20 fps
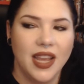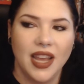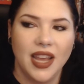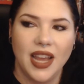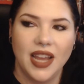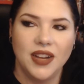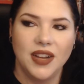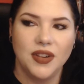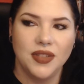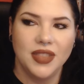
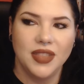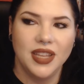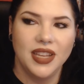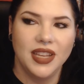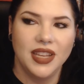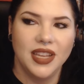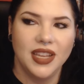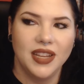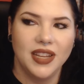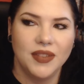And you're
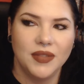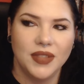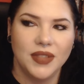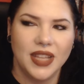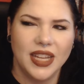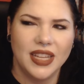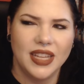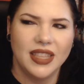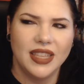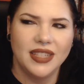thinking,
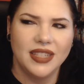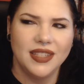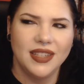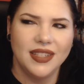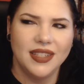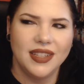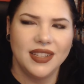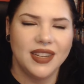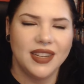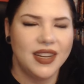like, this
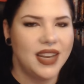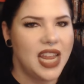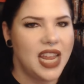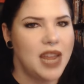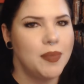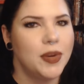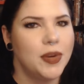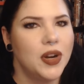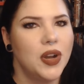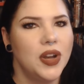is in a
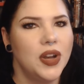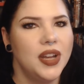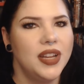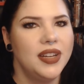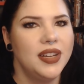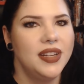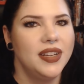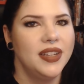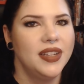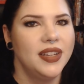
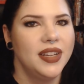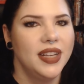neighborhood,